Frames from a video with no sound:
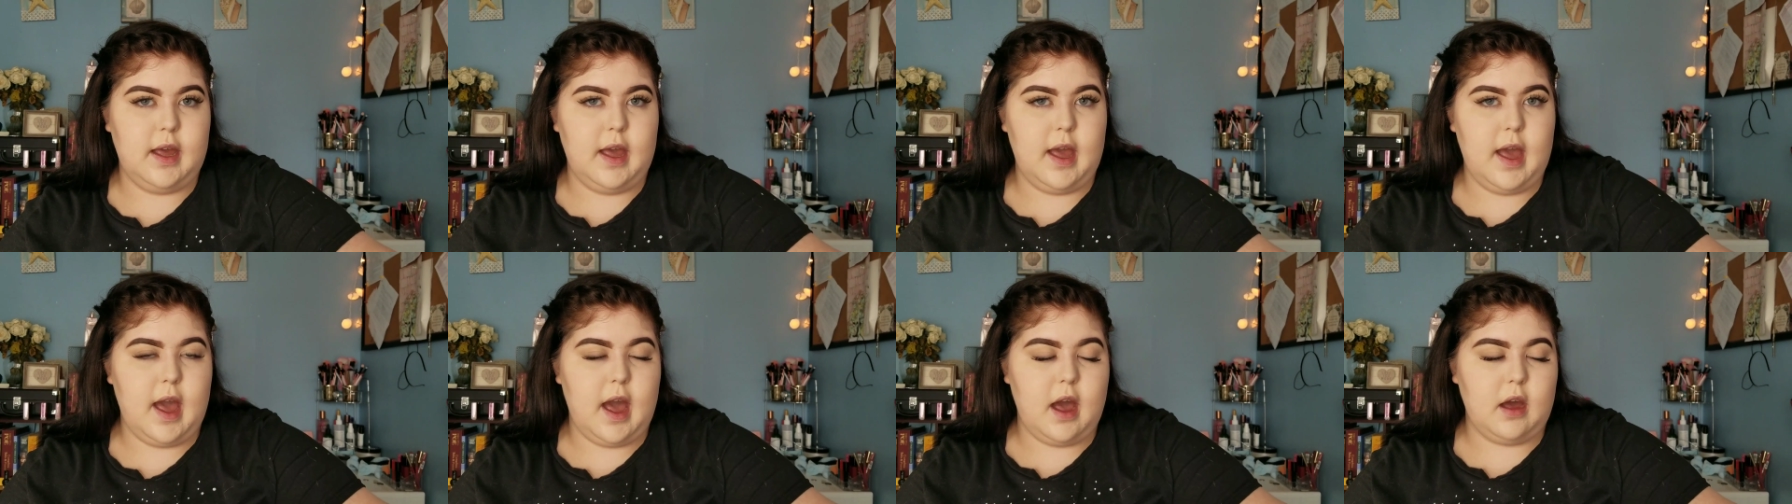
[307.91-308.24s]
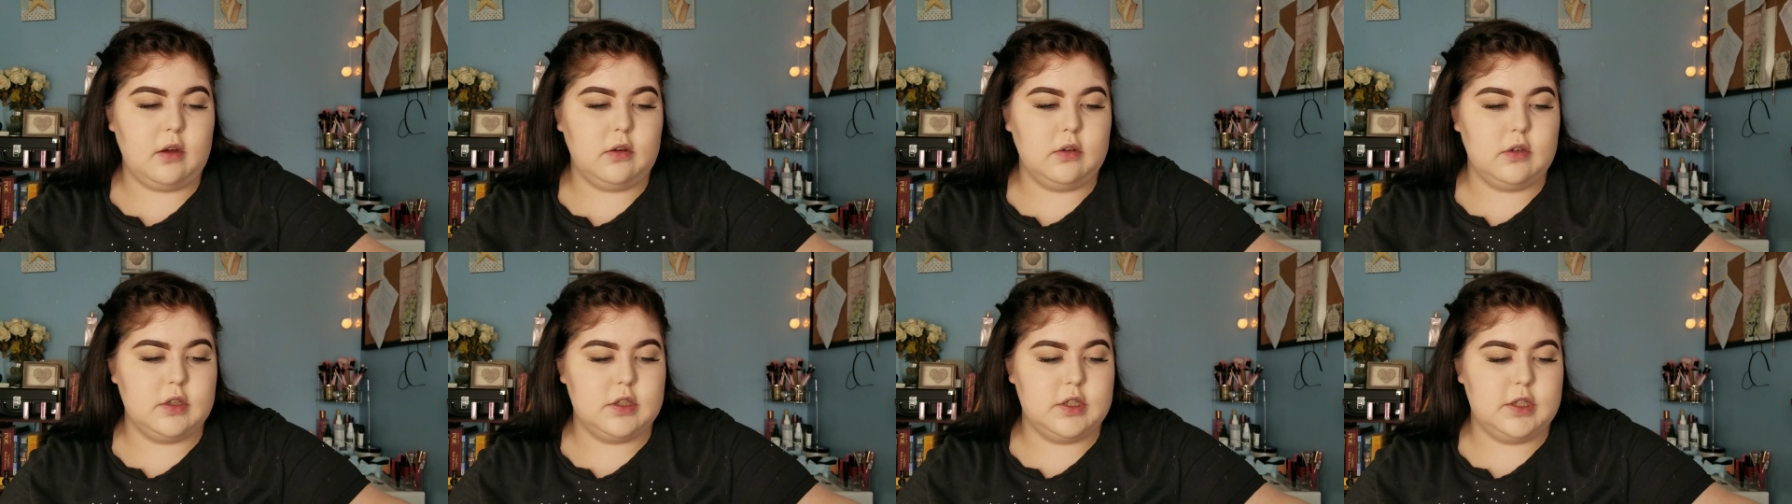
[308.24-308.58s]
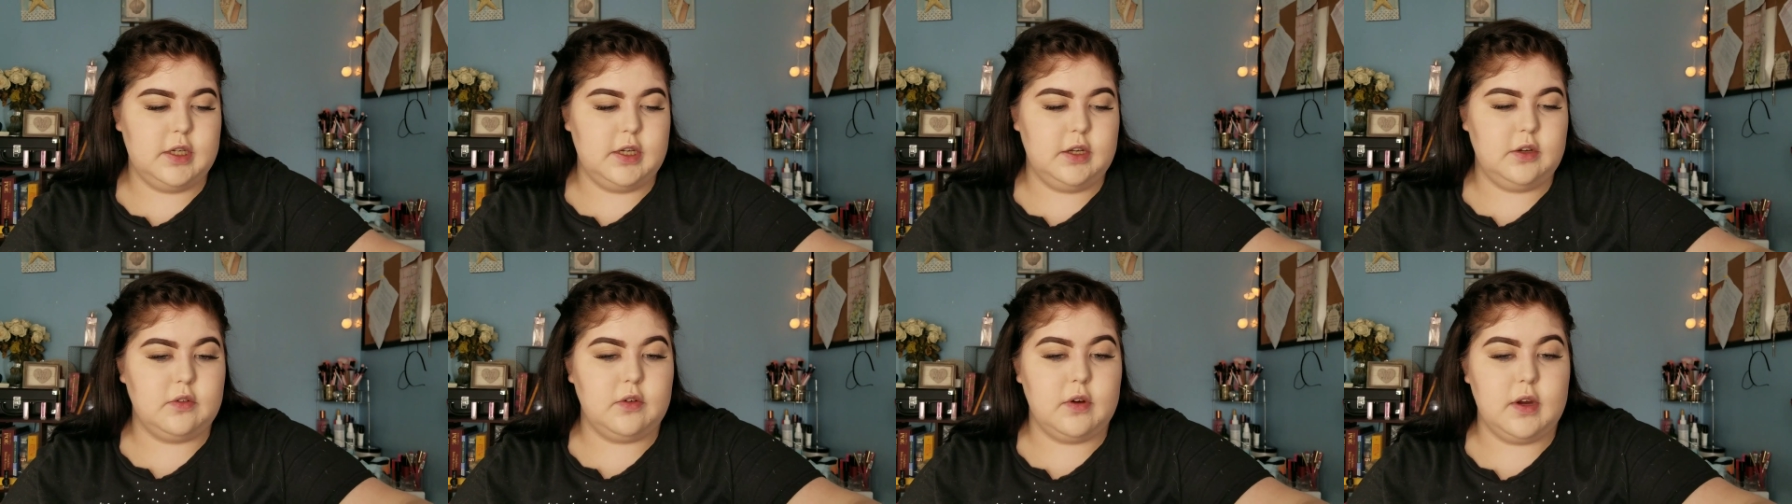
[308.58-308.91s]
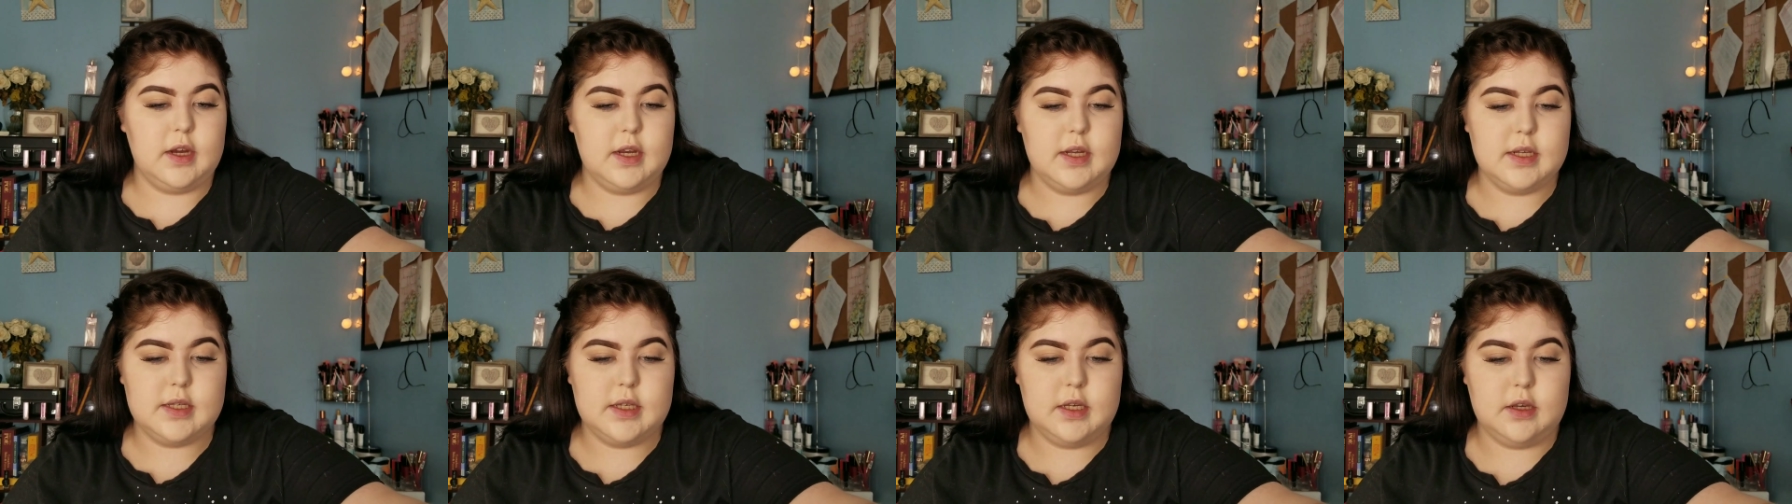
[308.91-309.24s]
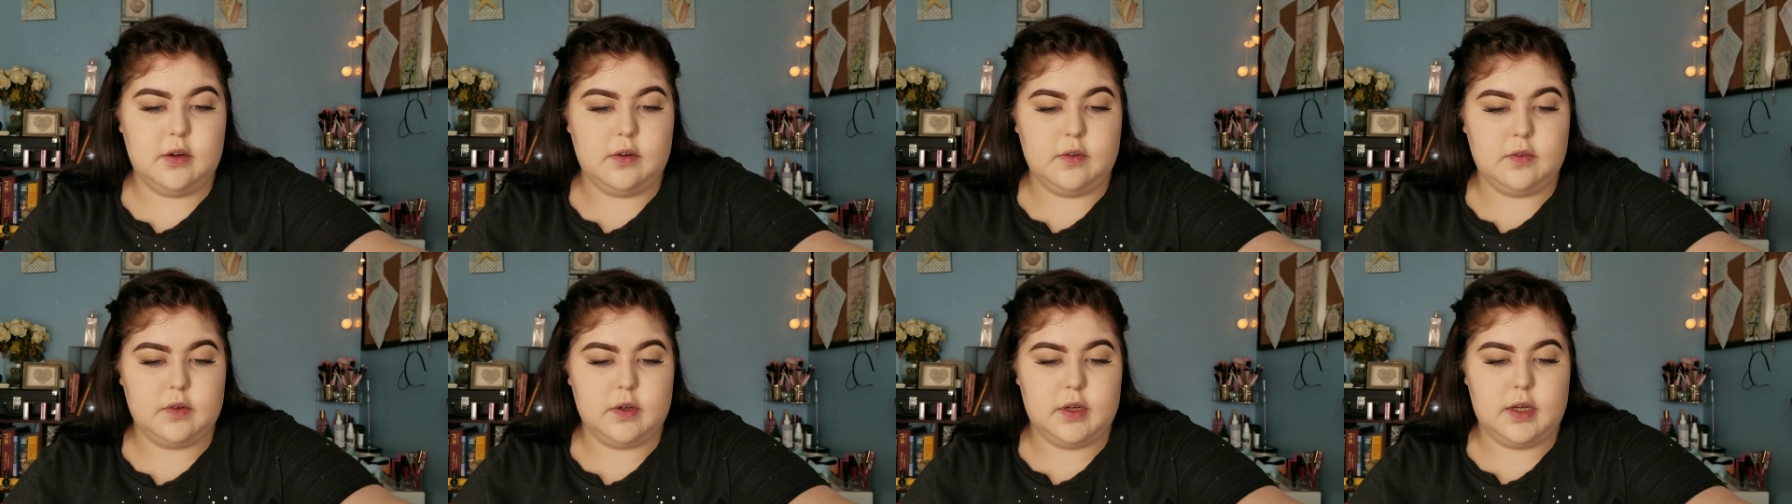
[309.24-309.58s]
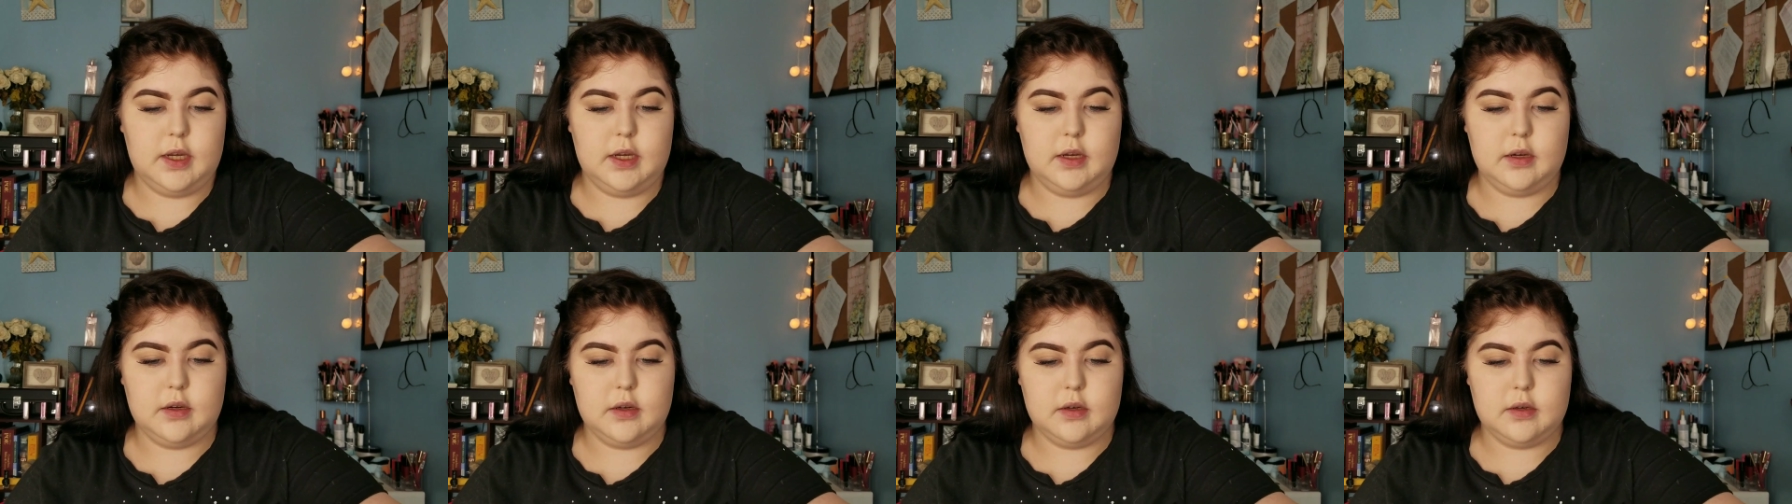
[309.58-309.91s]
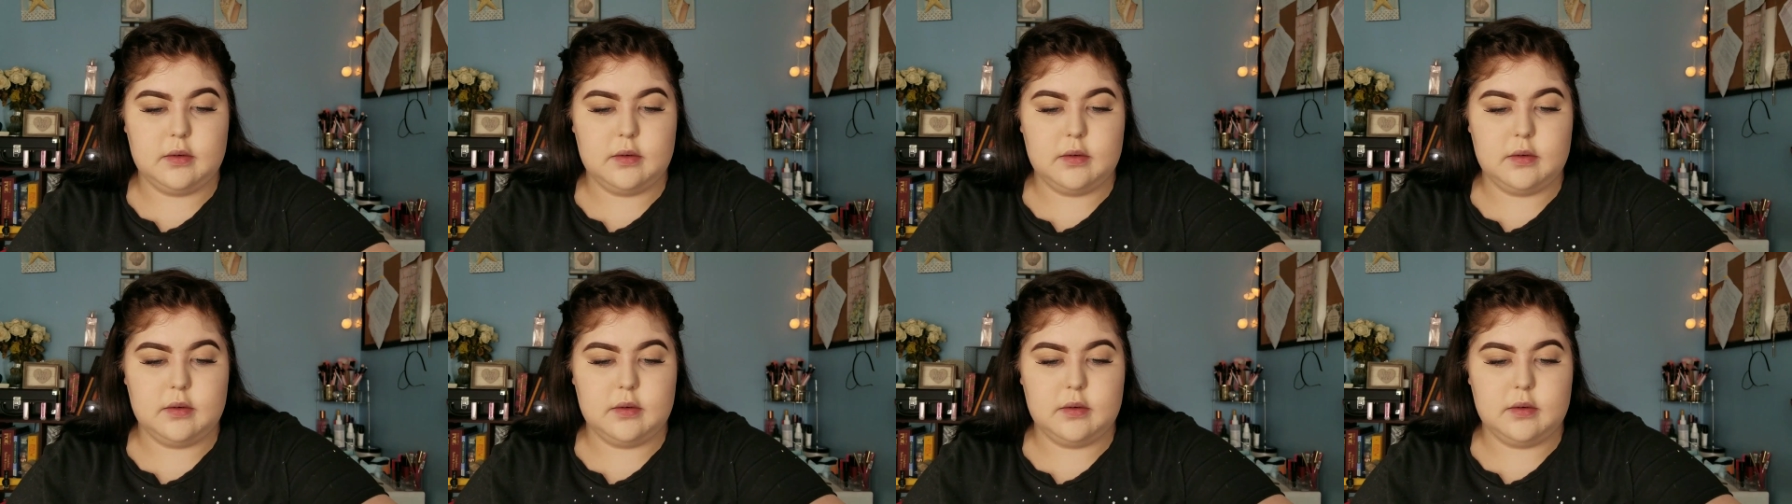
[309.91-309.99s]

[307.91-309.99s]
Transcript: allergy crazy over here.